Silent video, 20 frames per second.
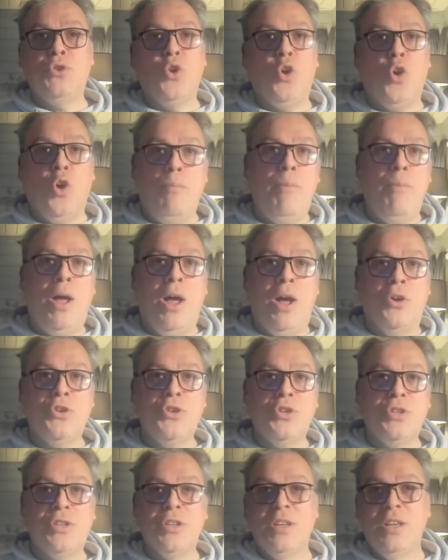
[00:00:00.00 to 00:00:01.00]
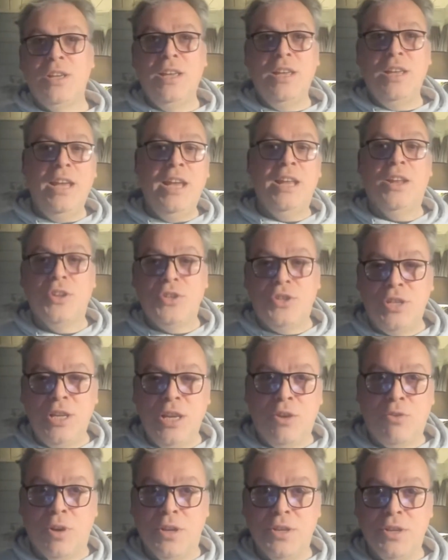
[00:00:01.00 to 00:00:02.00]
or marks in her
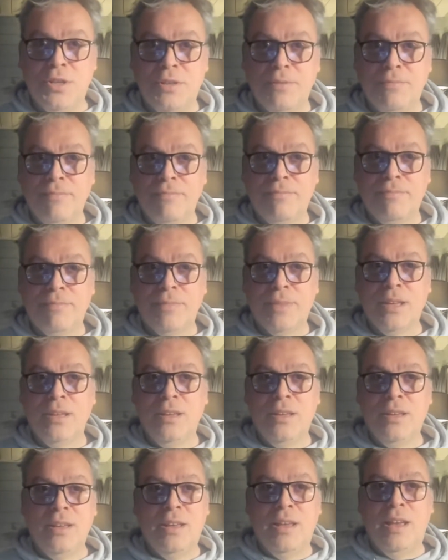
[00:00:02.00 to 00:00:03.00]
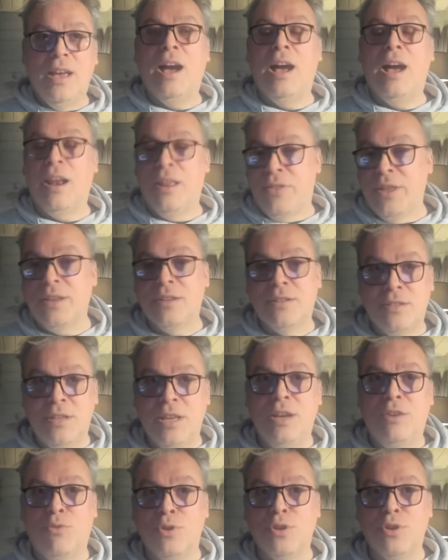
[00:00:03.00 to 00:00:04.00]
secrets. And I think
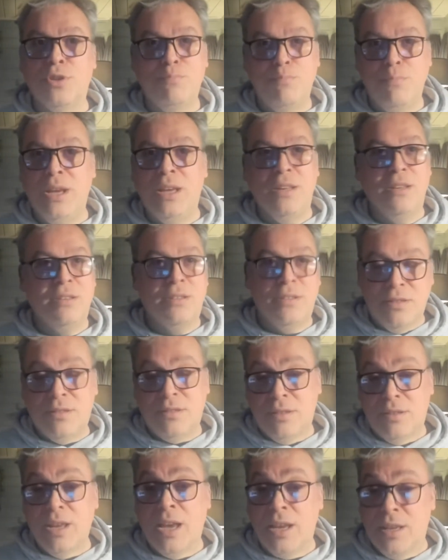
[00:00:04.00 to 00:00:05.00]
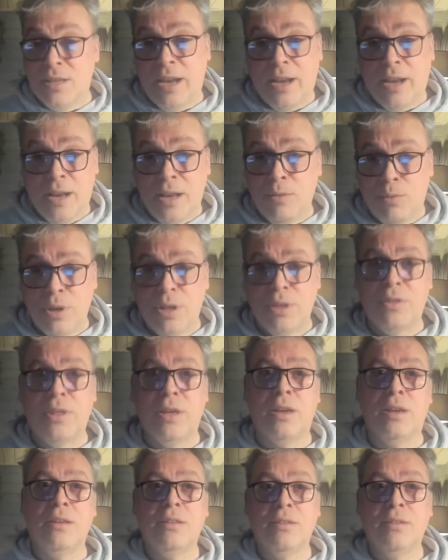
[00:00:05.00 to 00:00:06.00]
secrets means exactly what you
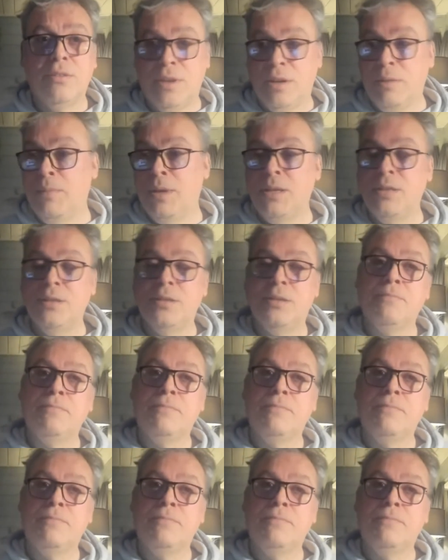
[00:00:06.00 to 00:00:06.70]
think that it means.